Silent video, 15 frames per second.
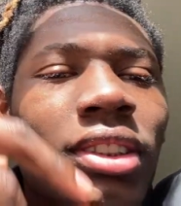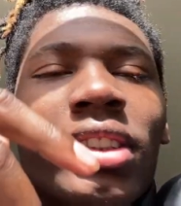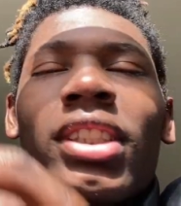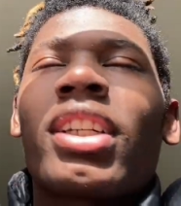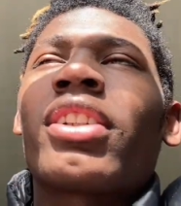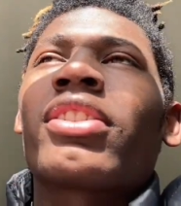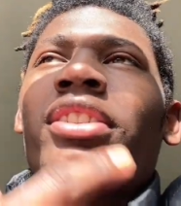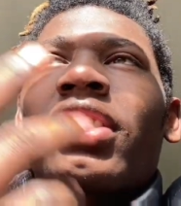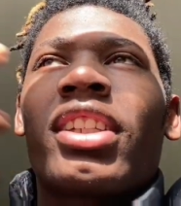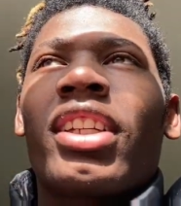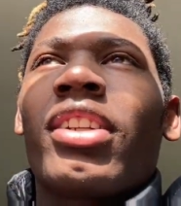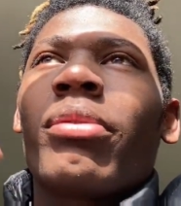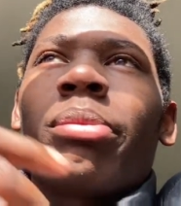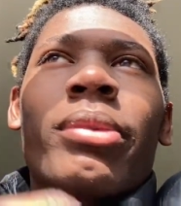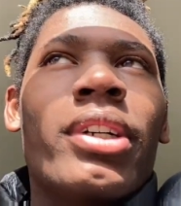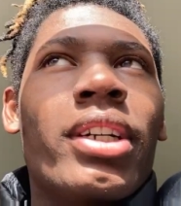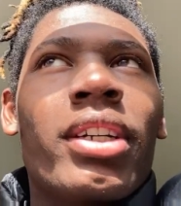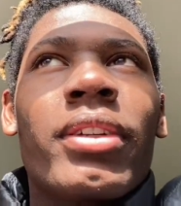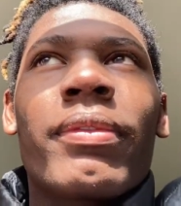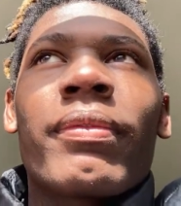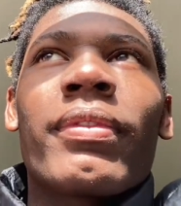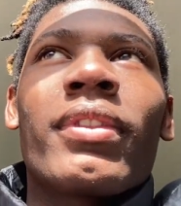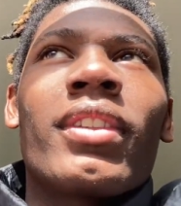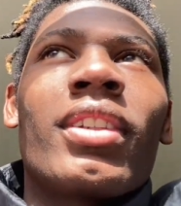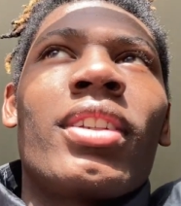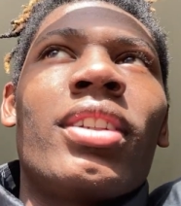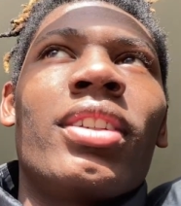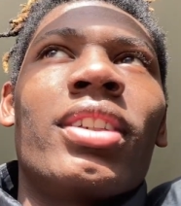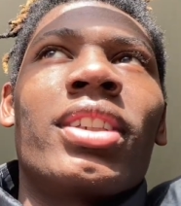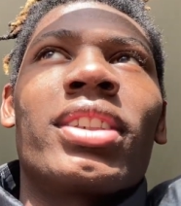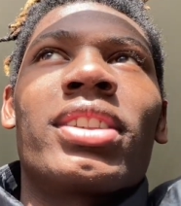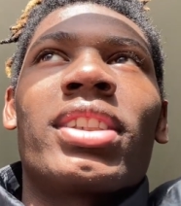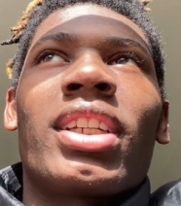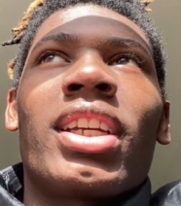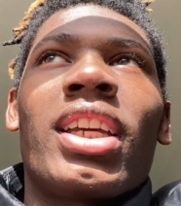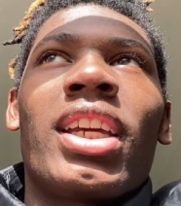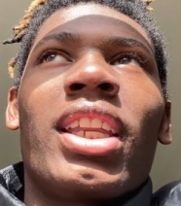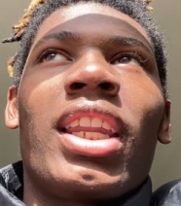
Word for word: what I'm saying? I'm skinny, but you know what I'm saying?